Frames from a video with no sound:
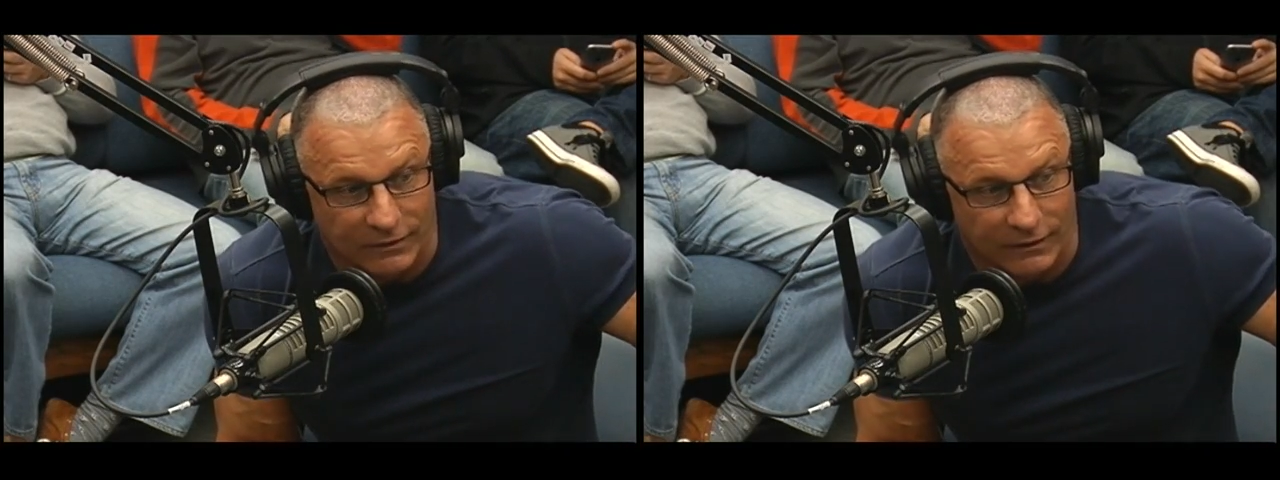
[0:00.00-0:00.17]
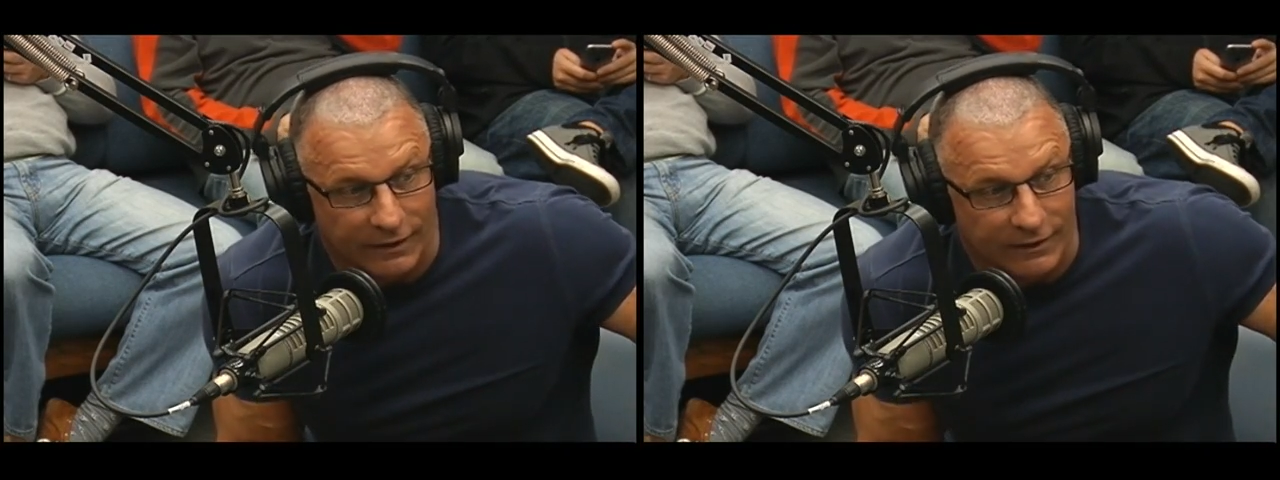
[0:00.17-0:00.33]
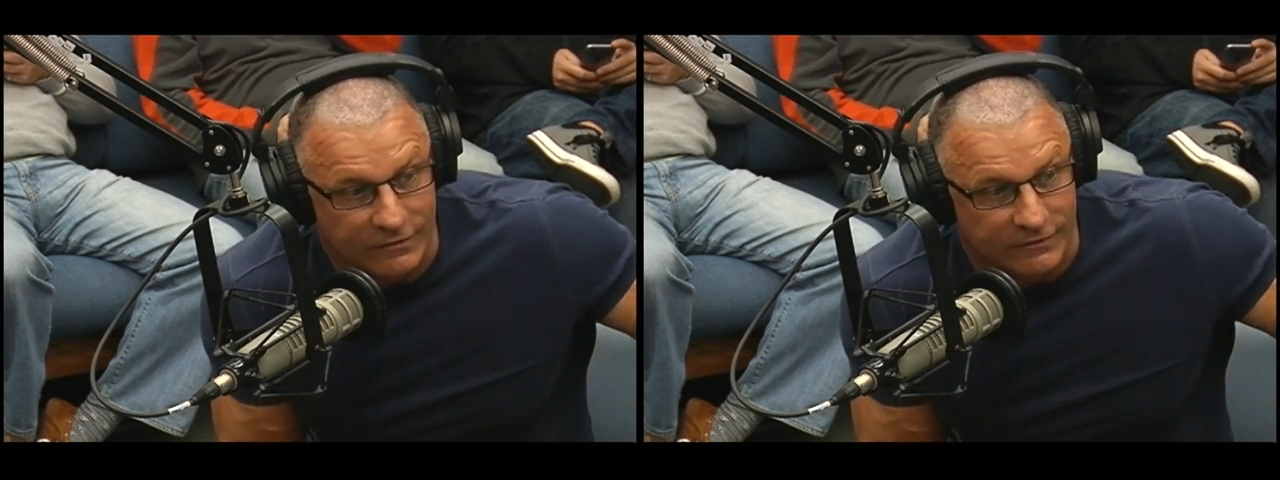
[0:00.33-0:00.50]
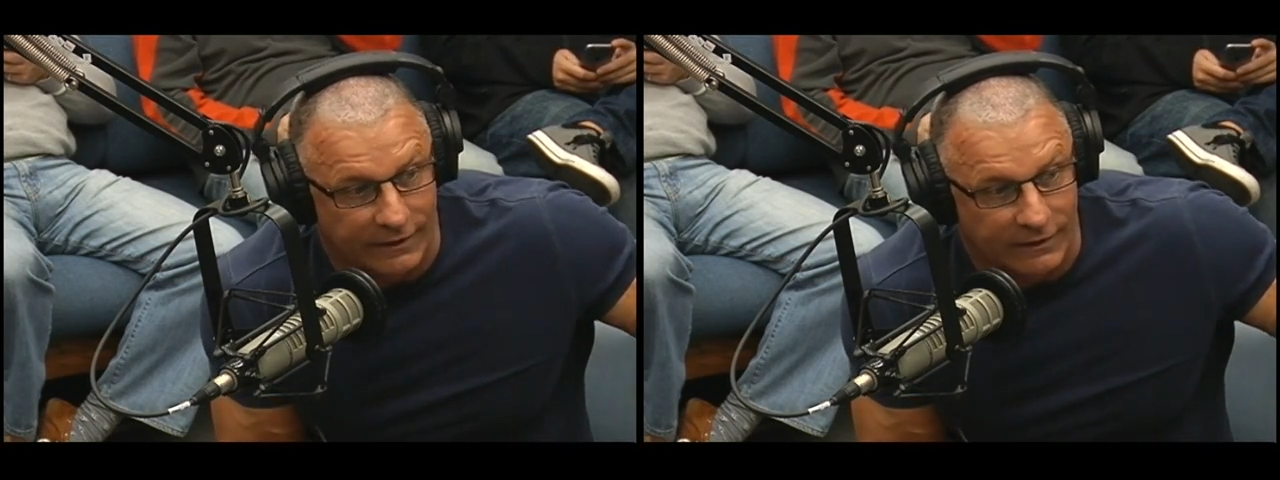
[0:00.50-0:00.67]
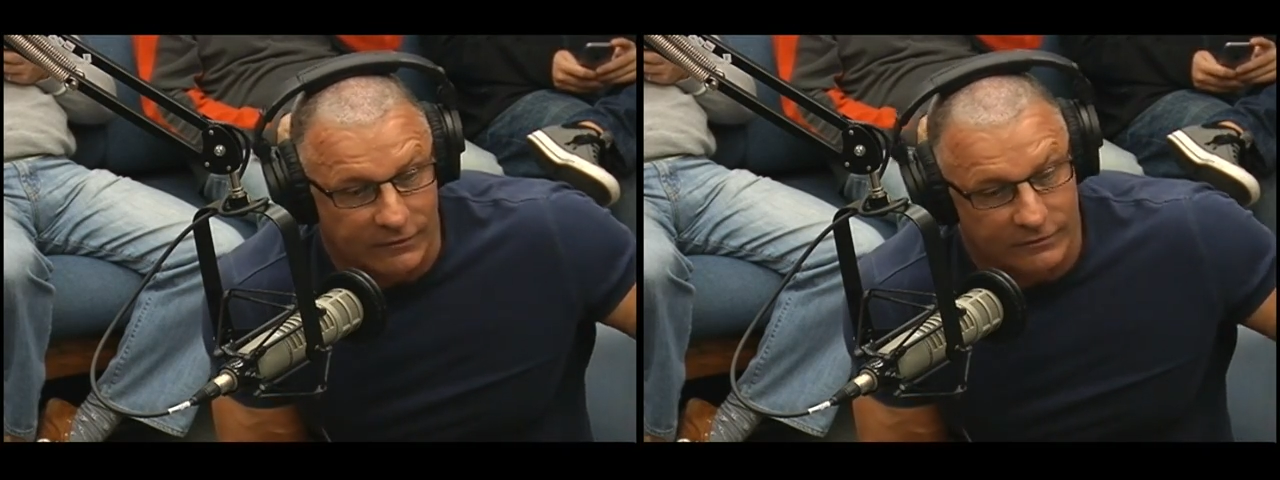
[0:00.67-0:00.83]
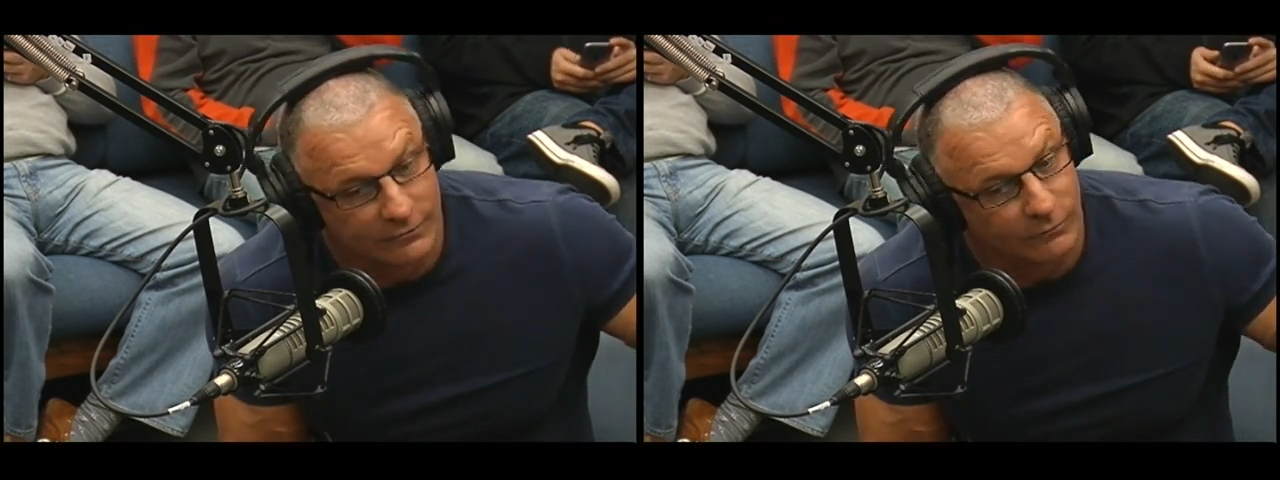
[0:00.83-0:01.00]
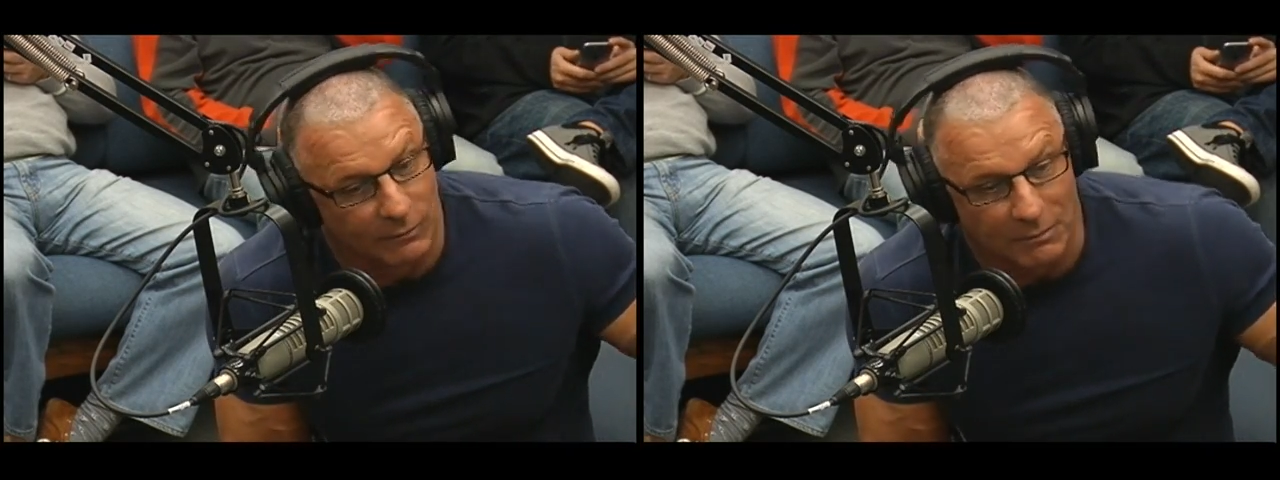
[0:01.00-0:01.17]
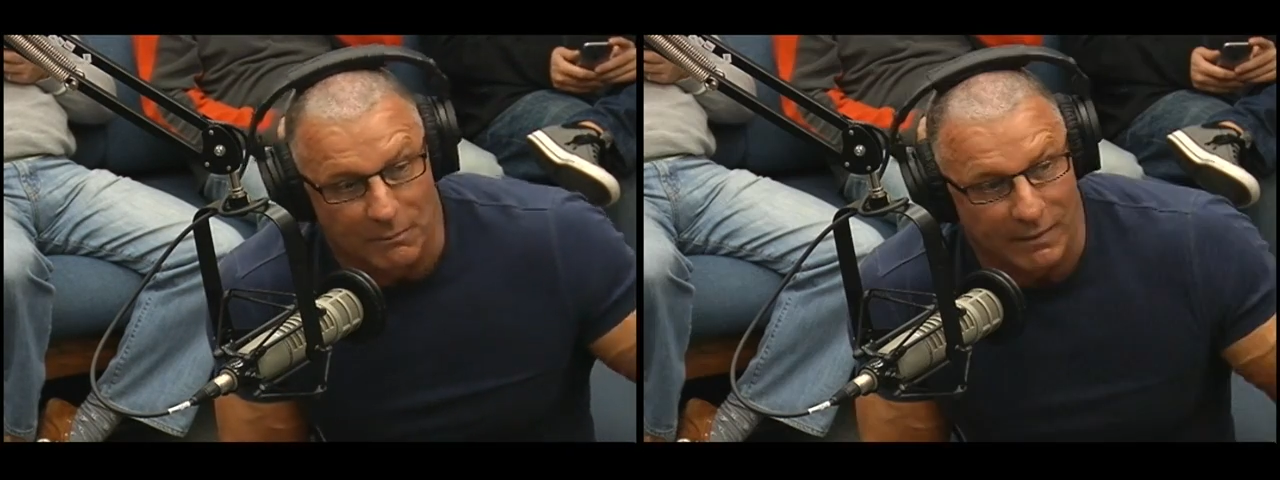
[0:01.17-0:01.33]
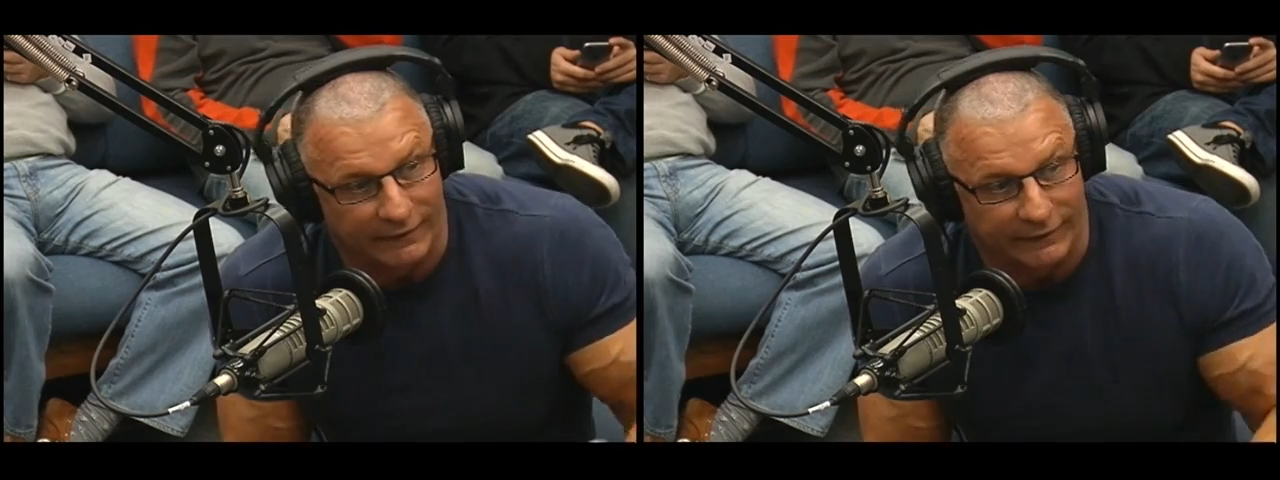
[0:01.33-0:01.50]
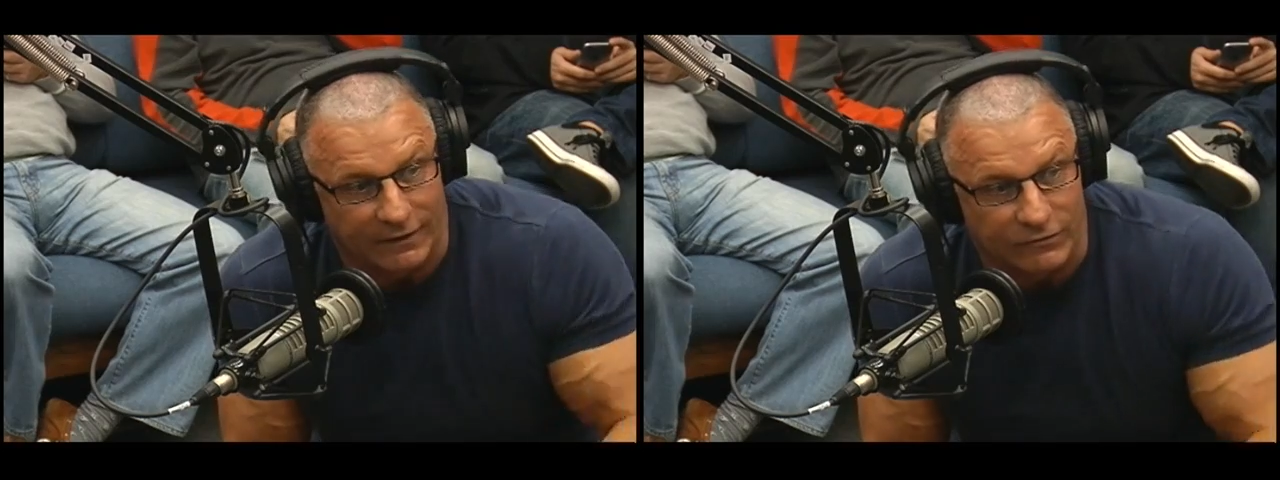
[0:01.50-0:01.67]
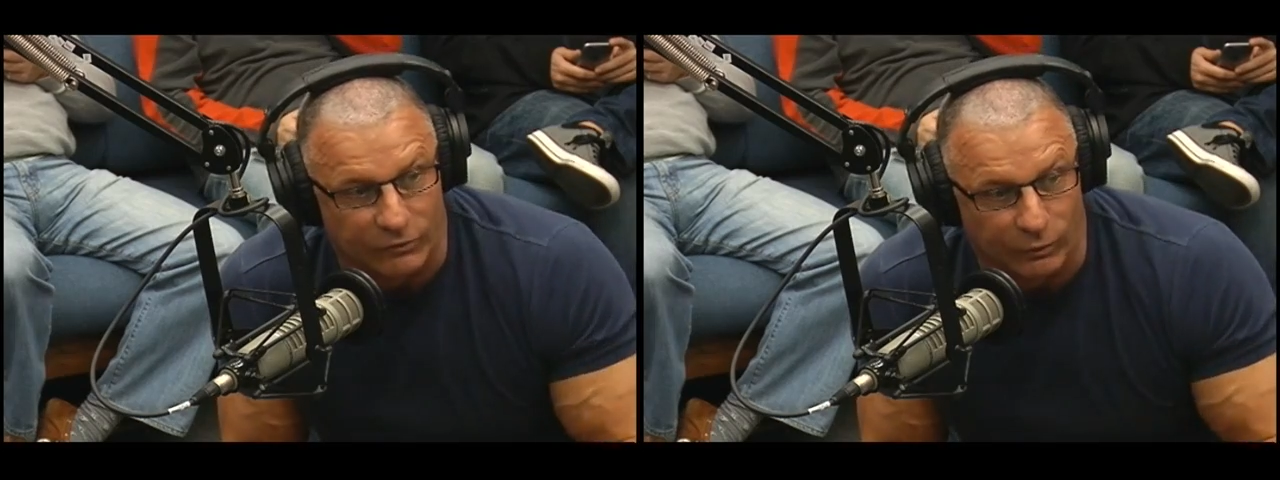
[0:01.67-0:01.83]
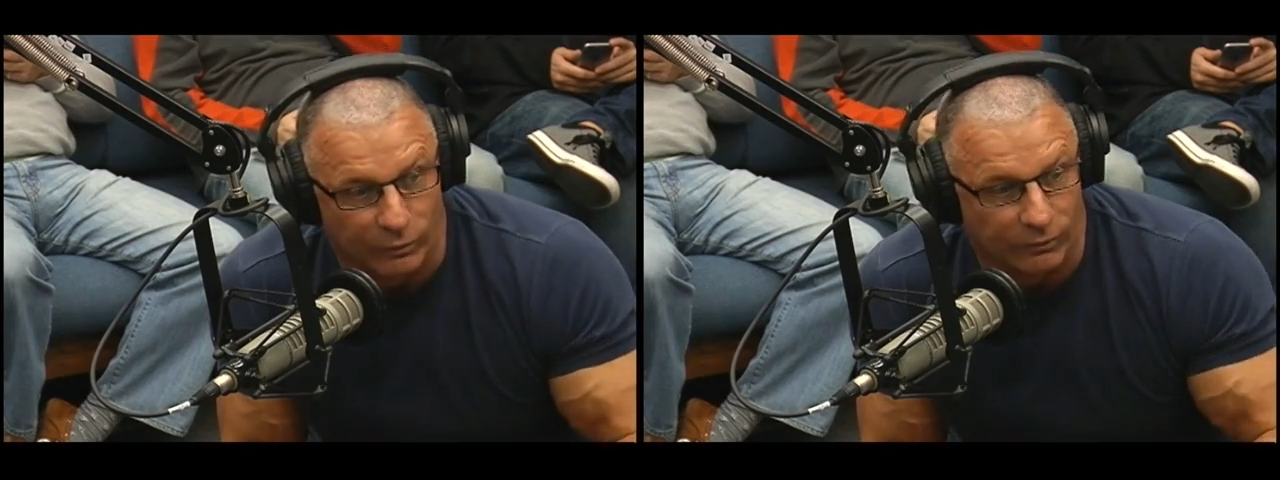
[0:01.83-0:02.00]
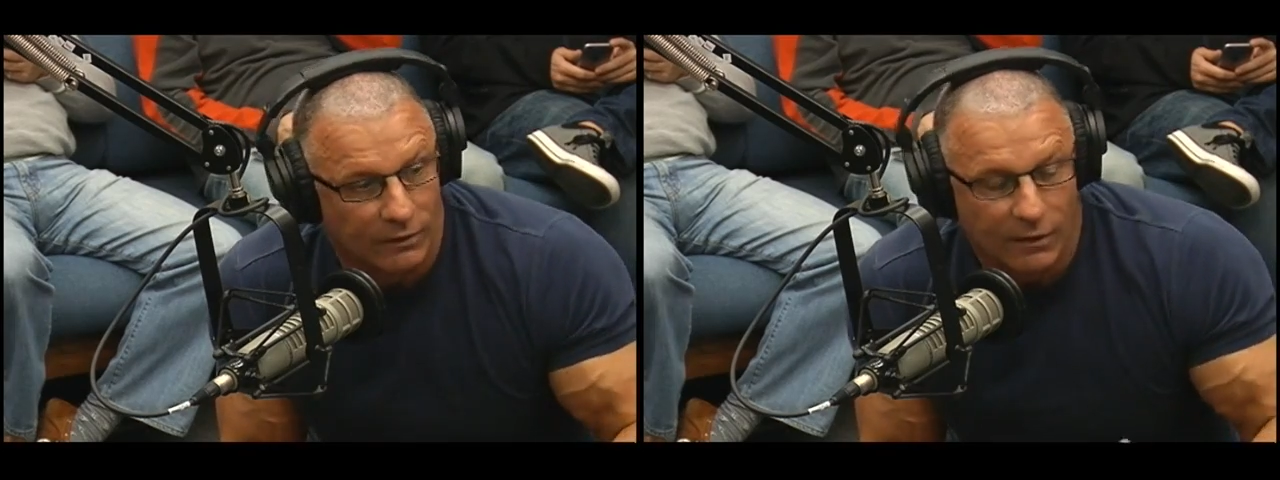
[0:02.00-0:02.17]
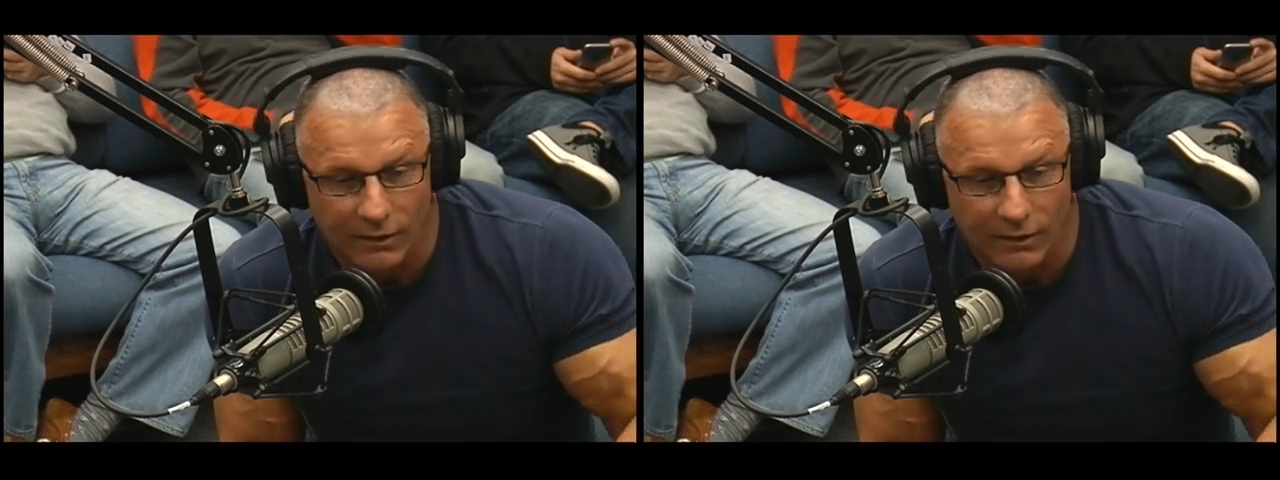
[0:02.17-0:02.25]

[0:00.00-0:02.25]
of the United States. We'll be back there soon.